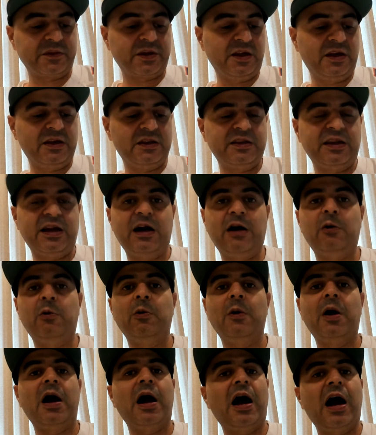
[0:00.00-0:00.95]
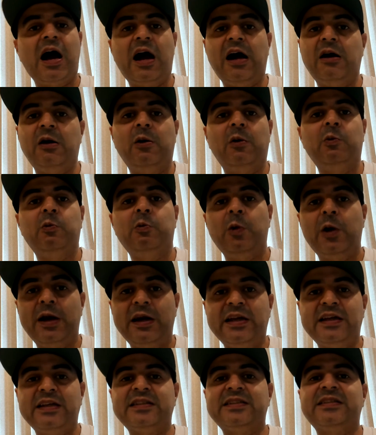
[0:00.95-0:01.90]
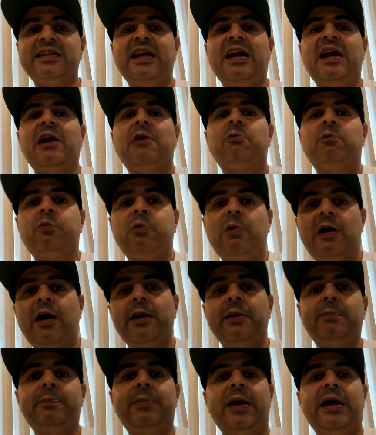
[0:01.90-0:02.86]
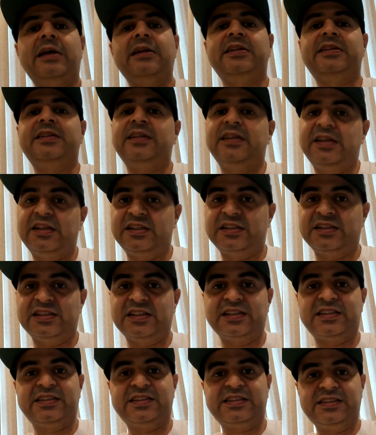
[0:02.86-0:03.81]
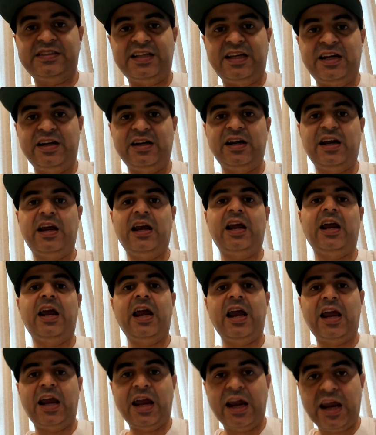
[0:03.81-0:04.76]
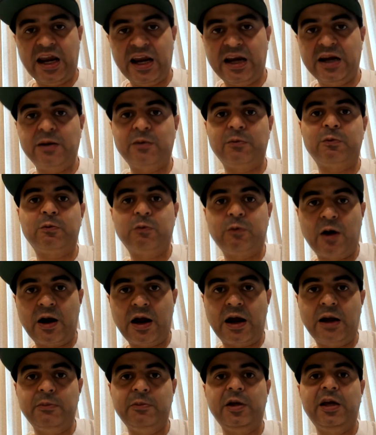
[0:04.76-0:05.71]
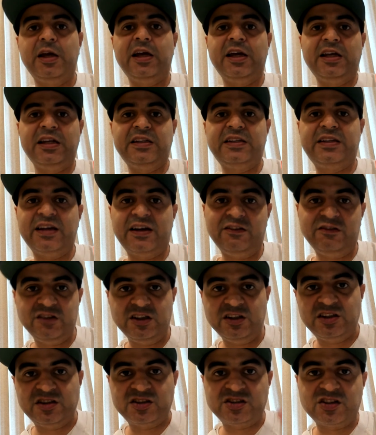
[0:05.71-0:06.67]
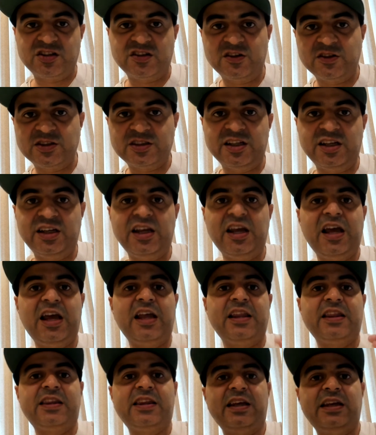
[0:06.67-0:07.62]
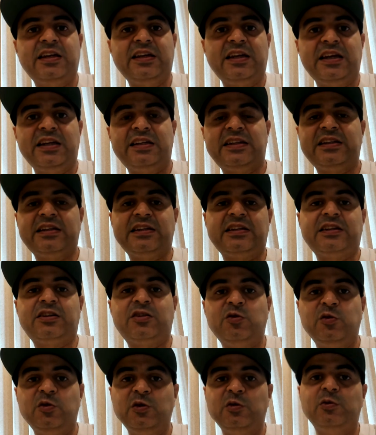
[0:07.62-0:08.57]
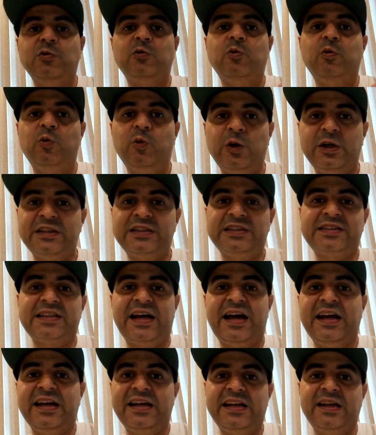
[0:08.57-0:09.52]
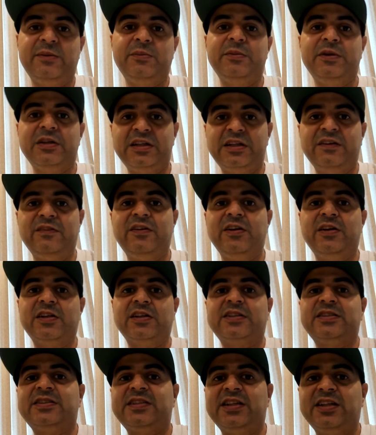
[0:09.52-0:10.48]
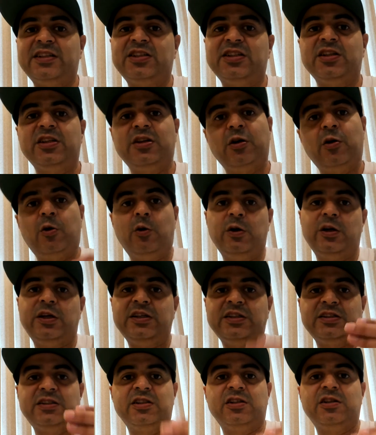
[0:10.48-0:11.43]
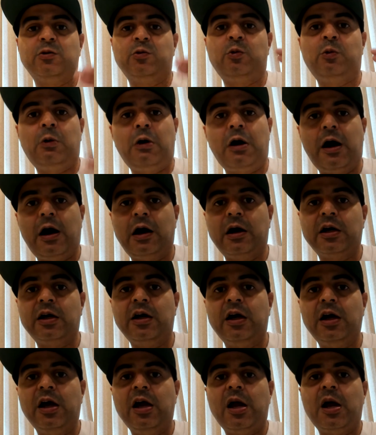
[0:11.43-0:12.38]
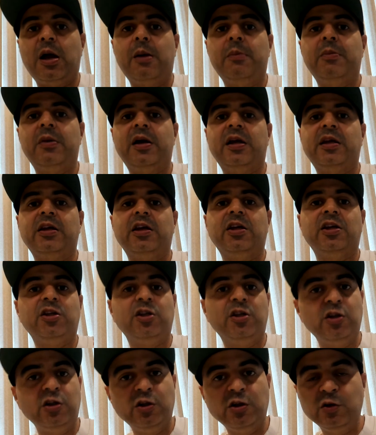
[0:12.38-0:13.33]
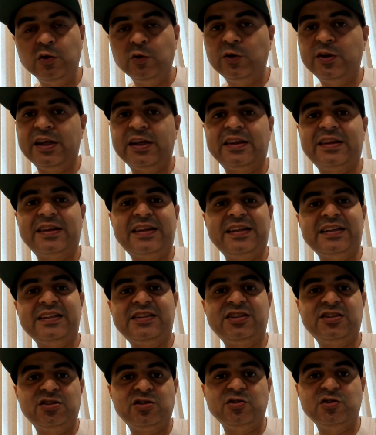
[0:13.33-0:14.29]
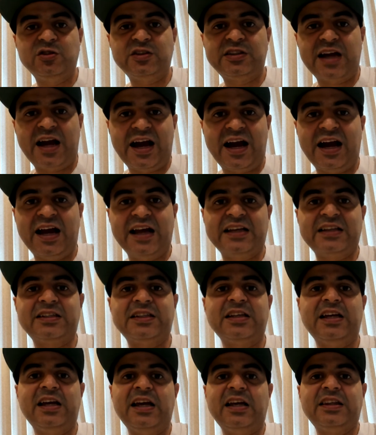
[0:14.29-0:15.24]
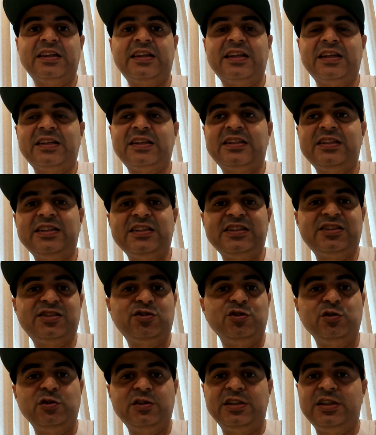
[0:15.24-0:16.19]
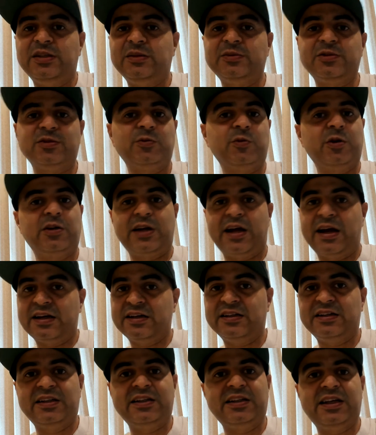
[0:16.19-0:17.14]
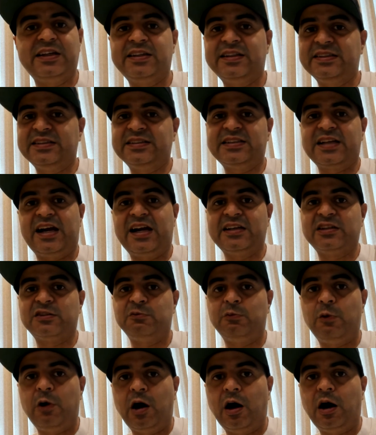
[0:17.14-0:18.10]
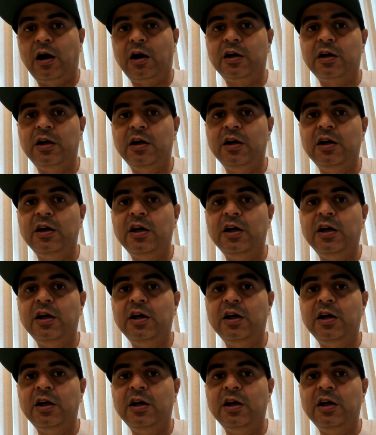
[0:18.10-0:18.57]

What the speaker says: When is Ryan Pace going to extend a Rob? He definitely deserves it. Do you need to re-sign him and give an extension, or he's gonna walk? I mean, you knew that these two guys, that these two teams were not gonna let these guys walk.